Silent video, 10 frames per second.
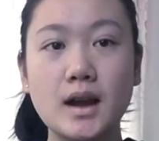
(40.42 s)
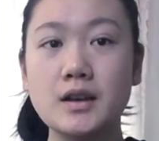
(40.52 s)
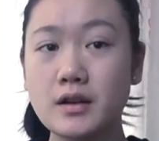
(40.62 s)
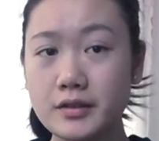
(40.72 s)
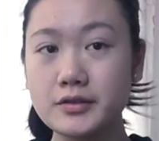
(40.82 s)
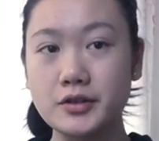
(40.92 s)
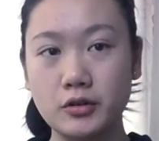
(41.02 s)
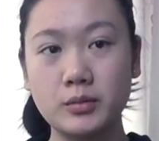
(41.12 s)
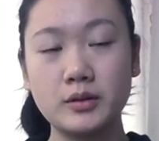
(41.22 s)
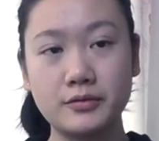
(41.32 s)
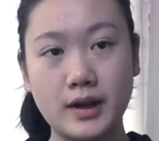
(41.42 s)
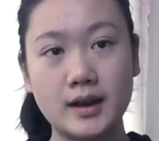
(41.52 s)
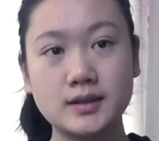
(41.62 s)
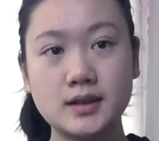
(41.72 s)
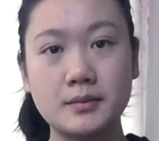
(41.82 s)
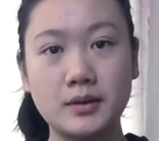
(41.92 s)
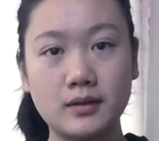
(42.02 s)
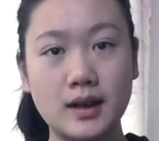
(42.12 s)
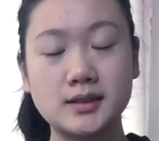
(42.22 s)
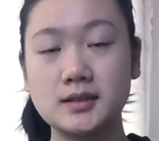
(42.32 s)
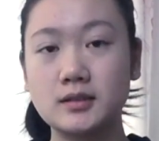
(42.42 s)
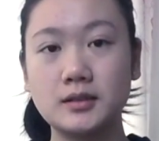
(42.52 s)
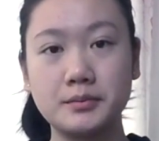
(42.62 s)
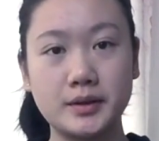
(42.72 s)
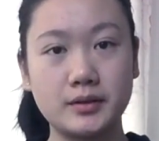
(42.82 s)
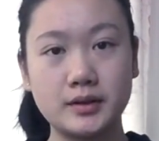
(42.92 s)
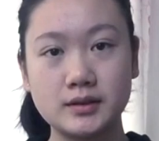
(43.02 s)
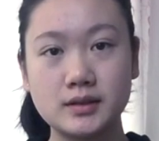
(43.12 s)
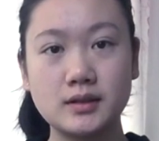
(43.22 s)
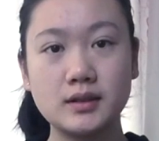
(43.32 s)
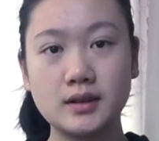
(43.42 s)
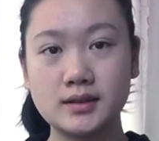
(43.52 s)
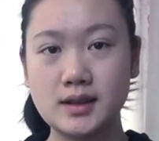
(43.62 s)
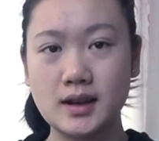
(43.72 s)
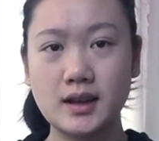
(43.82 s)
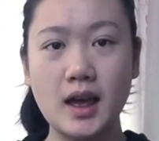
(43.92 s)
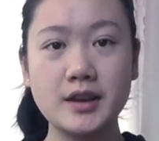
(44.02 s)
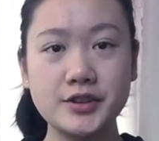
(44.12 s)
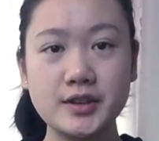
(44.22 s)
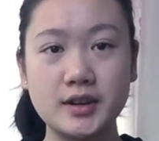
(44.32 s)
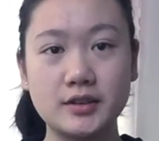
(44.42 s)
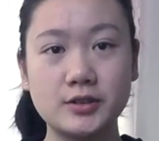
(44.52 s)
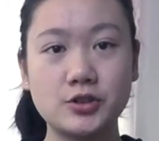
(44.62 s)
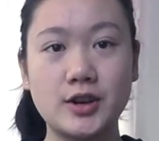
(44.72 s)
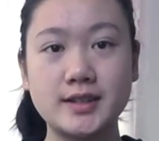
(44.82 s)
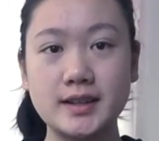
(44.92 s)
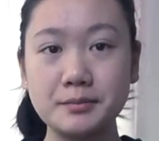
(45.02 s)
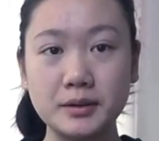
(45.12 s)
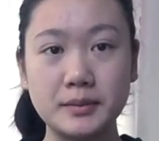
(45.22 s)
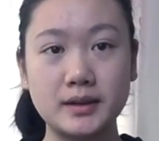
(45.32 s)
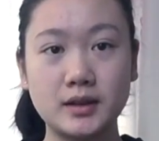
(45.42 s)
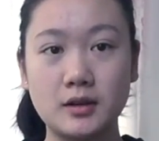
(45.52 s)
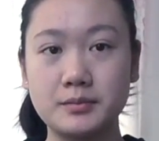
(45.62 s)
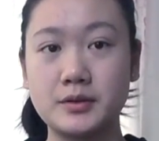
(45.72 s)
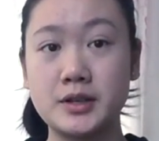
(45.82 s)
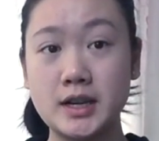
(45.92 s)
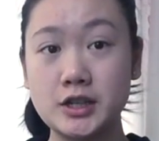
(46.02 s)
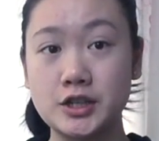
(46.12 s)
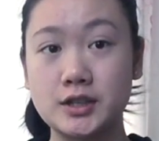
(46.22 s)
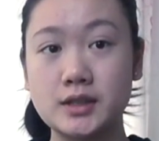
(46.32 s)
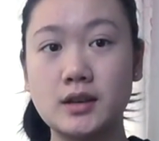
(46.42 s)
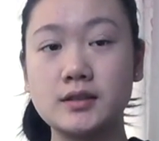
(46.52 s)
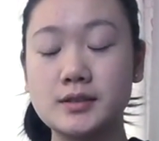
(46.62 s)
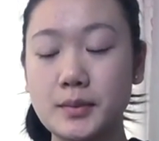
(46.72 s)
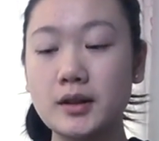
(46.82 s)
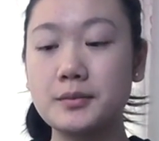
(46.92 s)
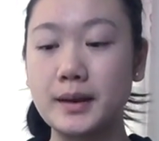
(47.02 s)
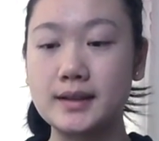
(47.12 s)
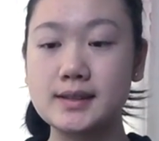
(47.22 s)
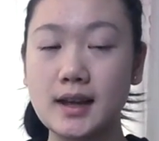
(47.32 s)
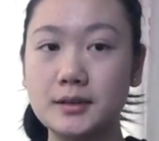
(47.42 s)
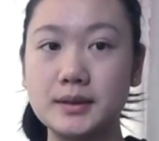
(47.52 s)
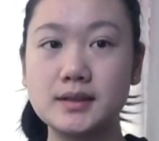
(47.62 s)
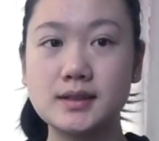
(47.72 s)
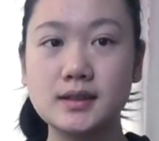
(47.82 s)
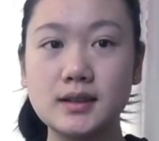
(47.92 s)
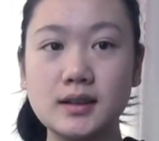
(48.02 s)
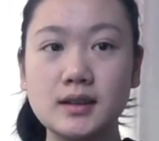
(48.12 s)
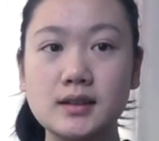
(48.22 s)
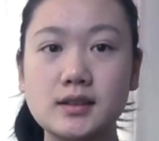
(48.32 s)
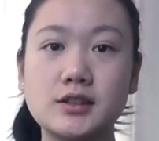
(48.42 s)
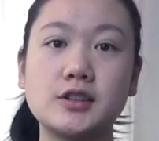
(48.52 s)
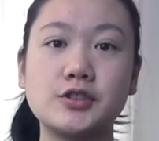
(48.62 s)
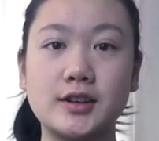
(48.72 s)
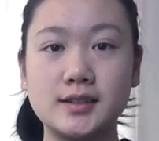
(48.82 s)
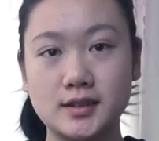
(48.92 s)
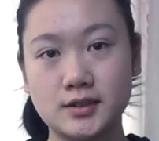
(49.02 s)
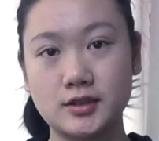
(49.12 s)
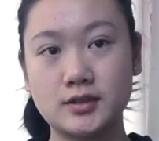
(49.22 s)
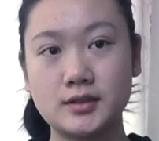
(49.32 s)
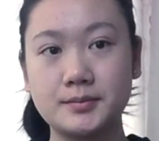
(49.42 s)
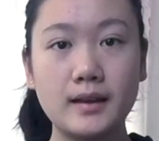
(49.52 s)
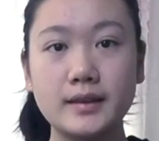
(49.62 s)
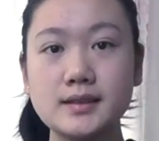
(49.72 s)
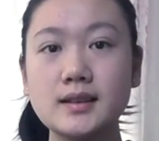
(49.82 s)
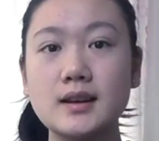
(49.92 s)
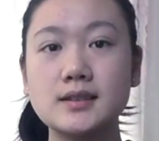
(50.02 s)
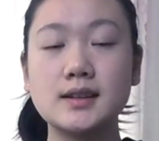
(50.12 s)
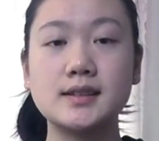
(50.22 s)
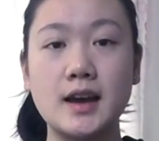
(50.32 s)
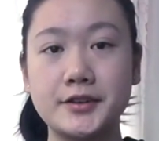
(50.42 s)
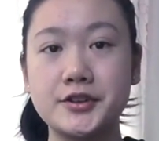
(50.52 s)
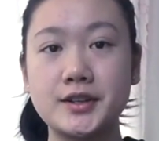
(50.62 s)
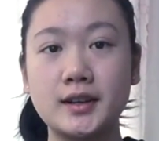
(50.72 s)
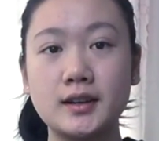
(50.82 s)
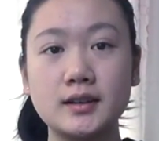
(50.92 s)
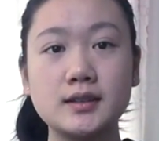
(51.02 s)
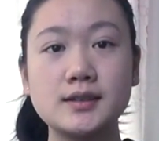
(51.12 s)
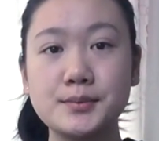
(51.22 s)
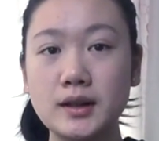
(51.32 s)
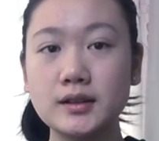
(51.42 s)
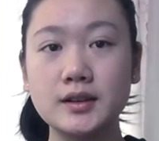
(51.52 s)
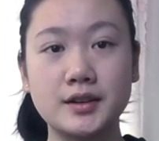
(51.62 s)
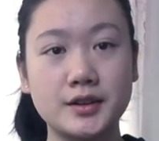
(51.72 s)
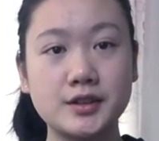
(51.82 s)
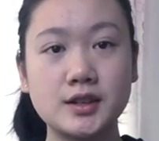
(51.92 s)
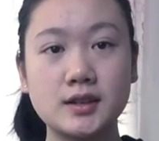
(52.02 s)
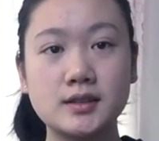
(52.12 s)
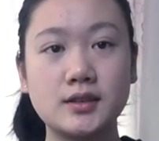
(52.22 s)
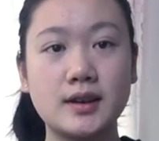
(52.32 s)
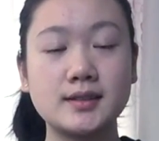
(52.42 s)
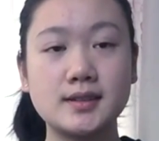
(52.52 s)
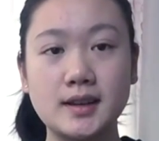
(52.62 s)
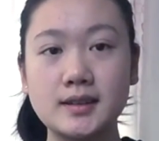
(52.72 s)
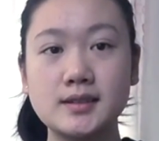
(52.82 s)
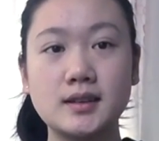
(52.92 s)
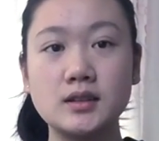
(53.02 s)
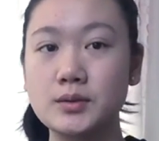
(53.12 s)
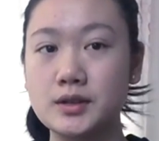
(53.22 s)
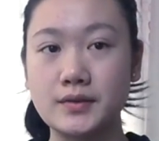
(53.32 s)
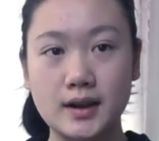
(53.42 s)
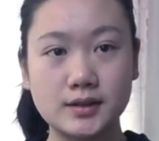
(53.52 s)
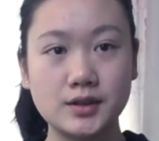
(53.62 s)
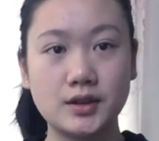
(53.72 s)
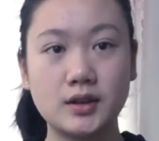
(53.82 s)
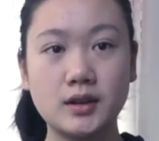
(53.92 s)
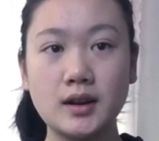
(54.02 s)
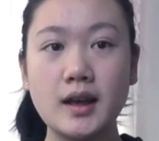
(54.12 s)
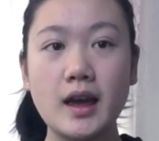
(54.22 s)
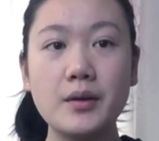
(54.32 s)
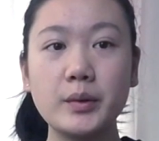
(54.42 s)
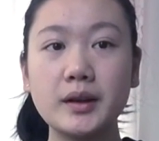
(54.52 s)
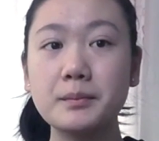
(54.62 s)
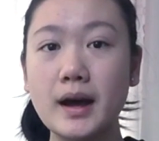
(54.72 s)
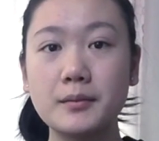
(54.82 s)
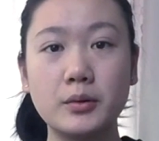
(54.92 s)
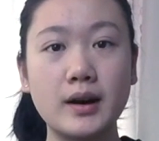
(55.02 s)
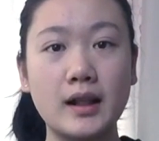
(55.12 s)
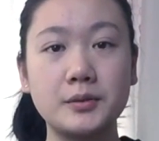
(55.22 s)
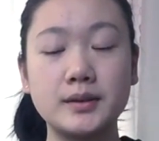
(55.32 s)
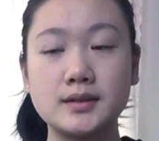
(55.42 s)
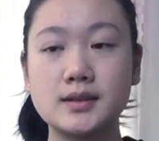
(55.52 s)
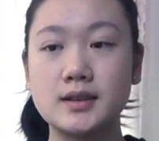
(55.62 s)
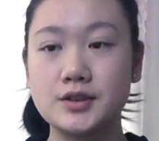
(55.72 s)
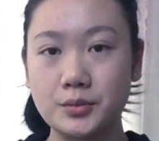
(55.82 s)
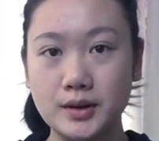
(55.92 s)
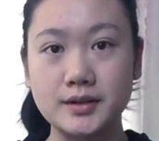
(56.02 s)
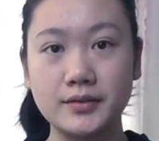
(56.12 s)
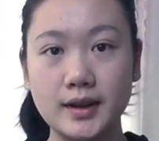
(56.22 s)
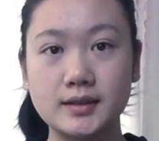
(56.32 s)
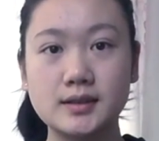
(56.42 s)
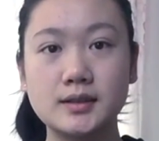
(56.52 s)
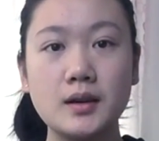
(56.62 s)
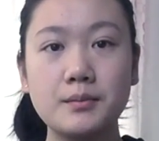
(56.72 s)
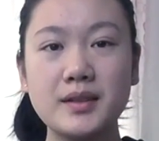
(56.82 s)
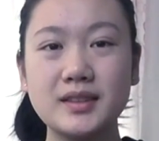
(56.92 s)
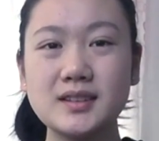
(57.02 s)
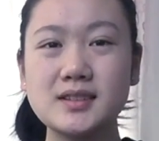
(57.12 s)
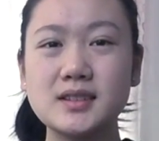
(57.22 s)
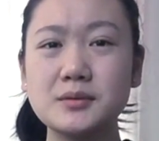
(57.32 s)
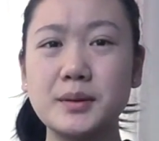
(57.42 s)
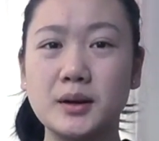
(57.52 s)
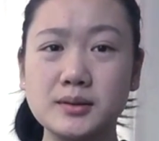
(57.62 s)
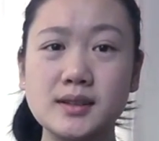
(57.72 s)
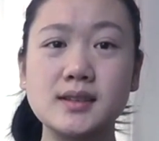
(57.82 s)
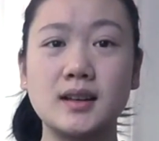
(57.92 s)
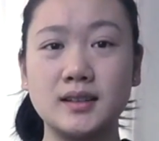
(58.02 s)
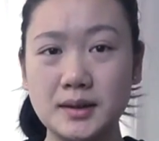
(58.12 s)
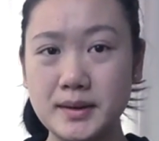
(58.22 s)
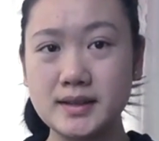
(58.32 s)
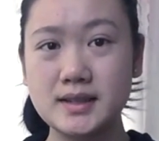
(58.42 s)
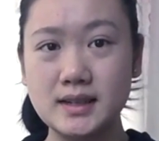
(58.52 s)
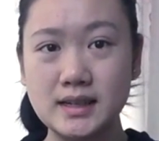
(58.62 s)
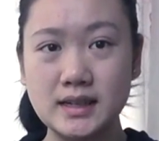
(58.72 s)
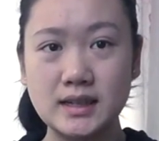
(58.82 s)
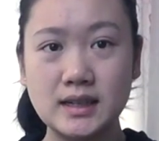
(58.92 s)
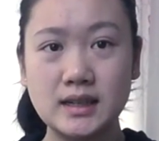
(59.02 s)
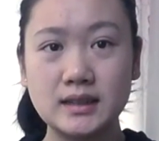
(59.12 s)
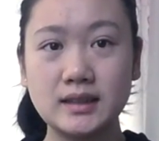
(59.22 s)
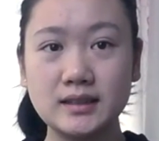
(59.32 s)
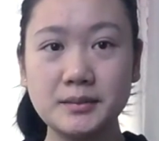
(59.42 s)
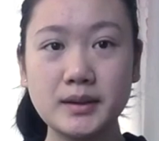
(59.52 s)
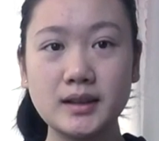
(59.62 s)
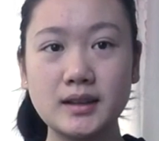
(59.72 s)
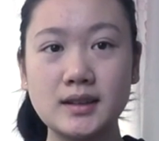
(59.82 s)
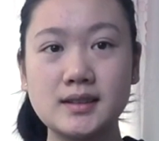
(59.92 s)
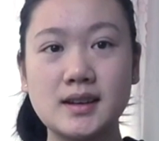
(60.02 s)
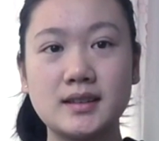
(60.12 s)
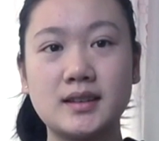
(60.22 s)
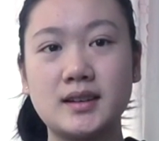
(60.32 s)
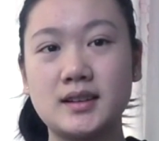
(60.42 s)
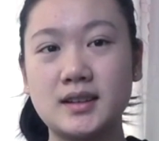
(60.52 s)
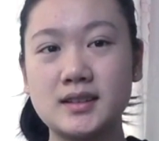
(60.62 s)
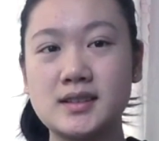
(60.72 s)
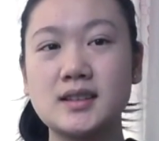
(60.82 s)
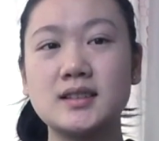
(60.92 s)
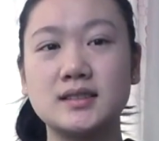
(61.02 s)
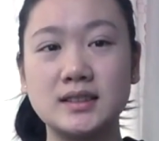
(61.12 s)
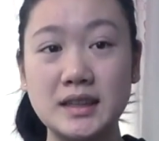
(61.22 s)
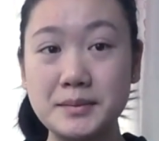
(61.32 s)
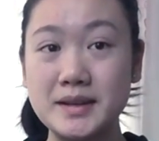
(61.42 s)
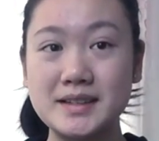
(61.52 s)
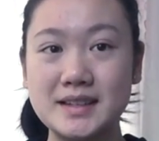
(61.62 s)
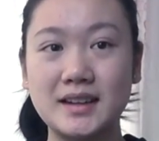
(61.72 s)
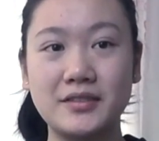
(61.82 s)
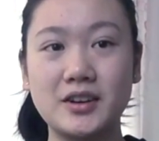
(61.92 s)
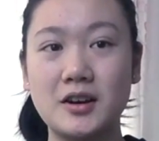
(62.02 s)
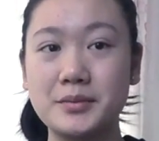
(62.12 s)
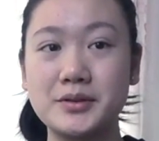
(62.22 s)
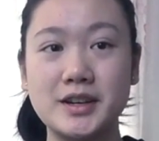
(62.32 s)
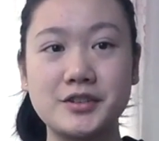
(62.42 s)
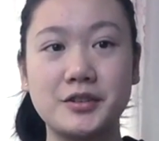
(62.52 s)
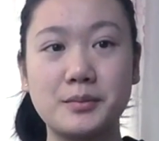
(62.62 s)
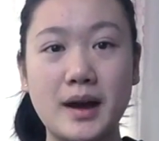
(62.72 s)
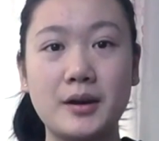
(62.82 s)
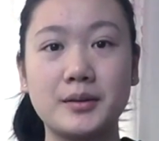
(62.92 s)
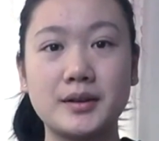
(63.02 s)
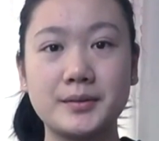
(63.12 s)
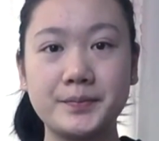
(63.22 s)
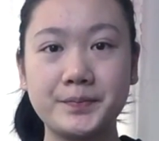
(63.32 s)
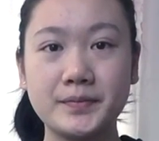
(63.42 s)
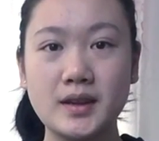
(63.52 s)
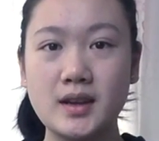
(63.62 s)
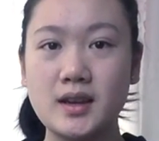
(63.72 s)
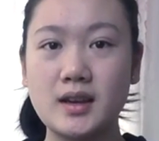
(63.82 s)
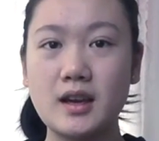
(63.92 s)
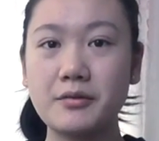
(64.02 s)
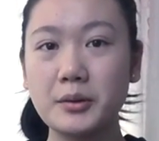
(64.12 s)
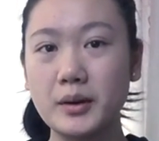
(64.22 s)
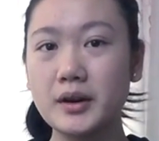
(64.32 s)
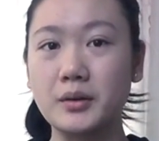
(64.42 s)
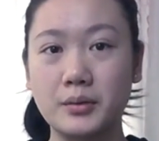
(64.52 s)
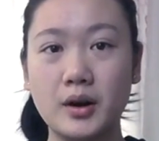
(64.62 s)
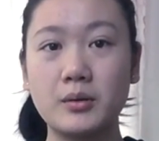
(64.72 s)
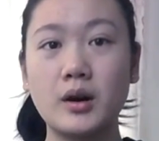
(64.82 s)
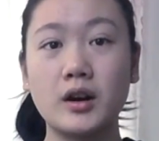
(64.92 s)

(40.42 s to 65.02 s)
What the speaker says: Another notable fact about classical computers is that engineers try to implement computations on smaller base elements, such as transistors. This allows less energy, smaller inertia so that states can switch faster, and we can pack more elements into one device. But this still poses a limit. The limit is that there is still a limit of the computational power. If we want to grow